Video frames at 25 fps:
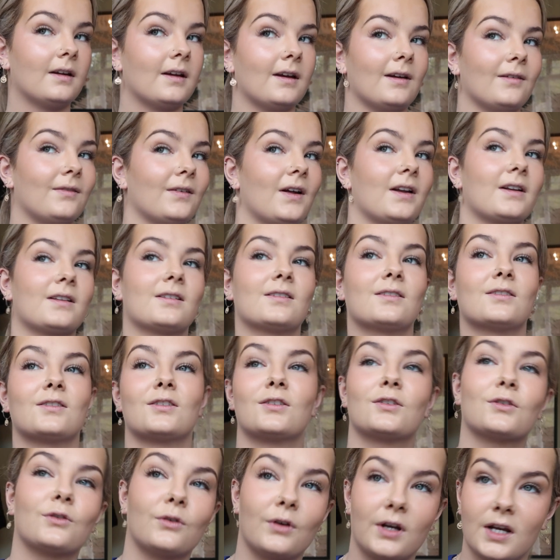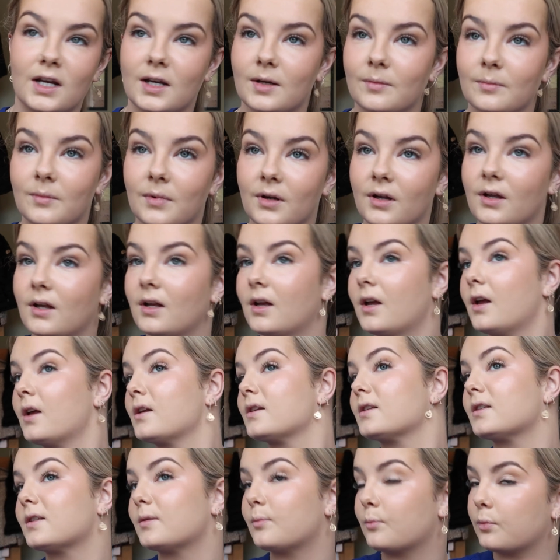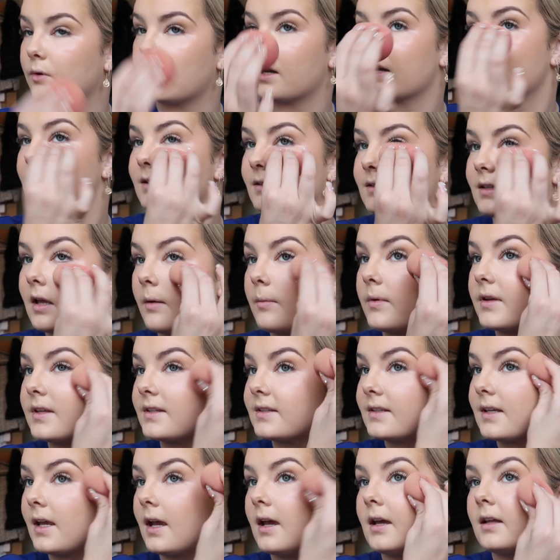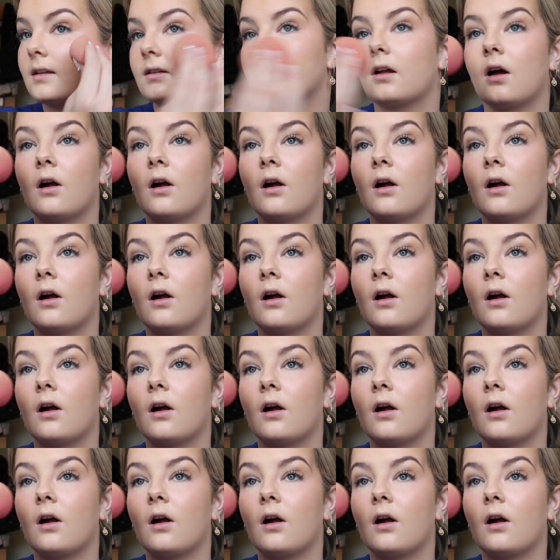If that doesn't scream spring summer skin,